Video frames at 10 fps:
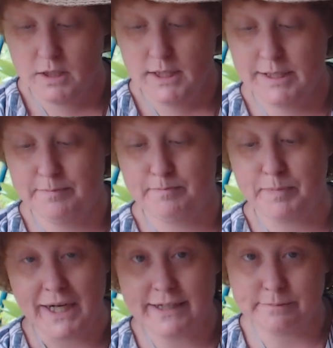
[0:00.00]
It
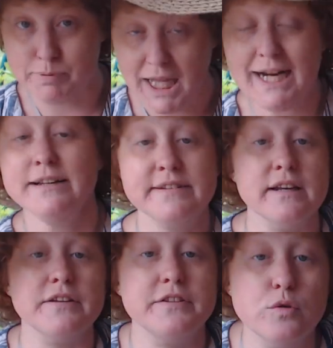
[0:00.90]
blinds
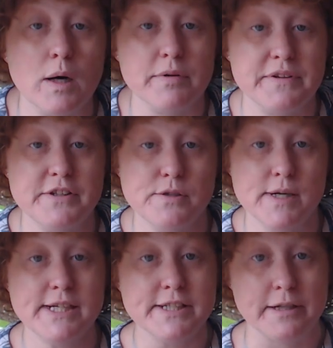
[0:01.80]
us to our
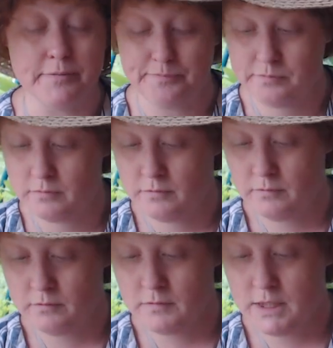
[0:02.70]
situation.
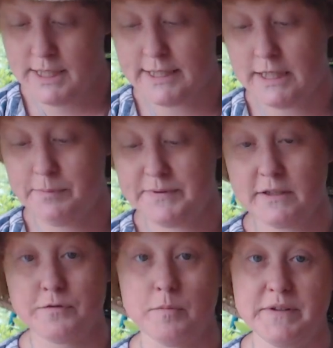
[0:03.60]
It keeps us
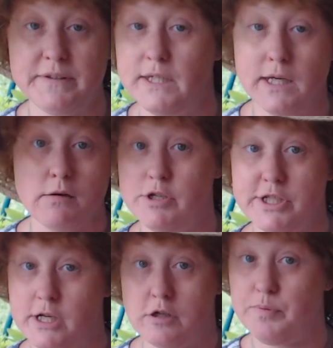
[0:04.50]
from seeing our
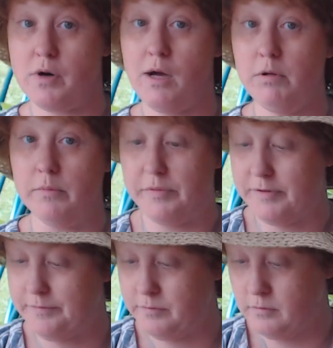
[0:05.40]
shared problems.
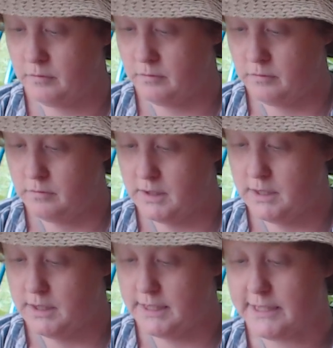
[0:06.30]

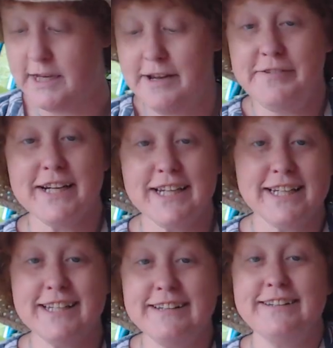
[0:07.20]
Giving
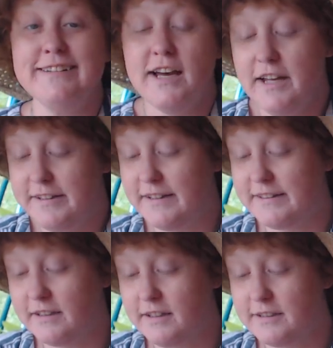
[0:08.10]
in to this
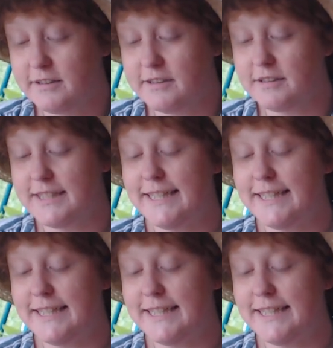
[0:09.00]
unearned